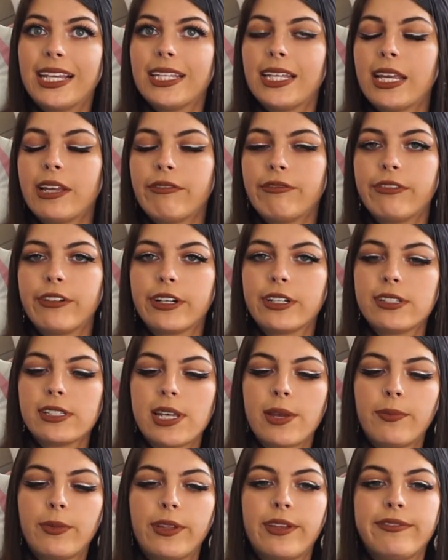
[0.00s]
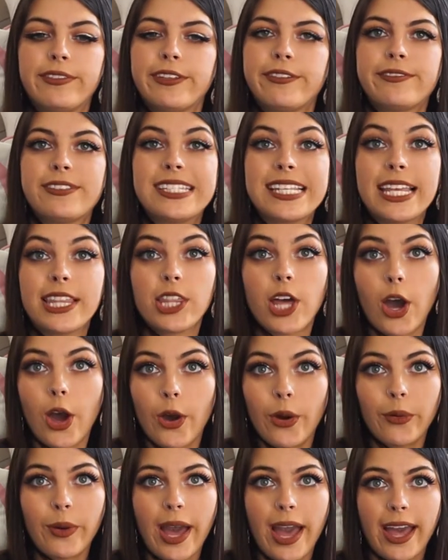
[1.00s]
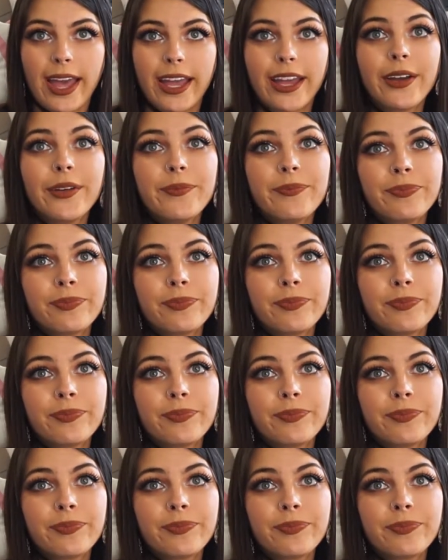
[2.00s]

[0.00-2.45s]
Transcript: Like, for example, if you've seen the OA,